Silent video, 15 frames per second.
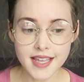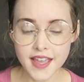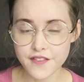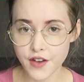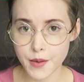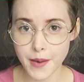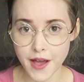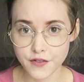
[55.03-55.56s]
If
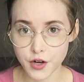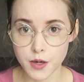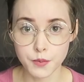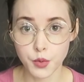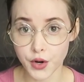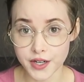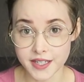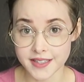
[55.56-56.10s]
I'm ever
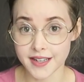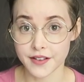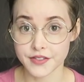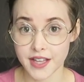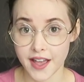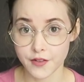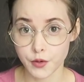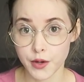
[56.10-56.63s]
important enough
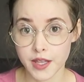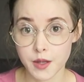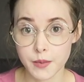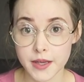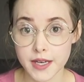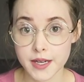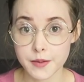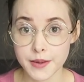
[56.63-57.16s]
to have a
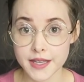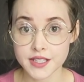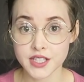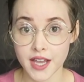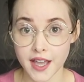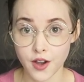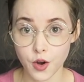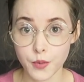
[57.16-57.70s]
Wikipedia page,
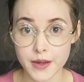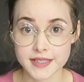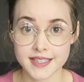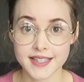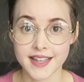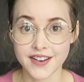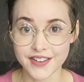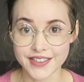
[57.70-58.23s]
I hope I
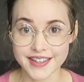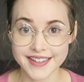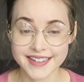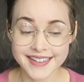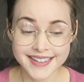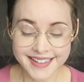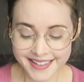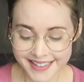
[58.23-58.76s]
see that on there.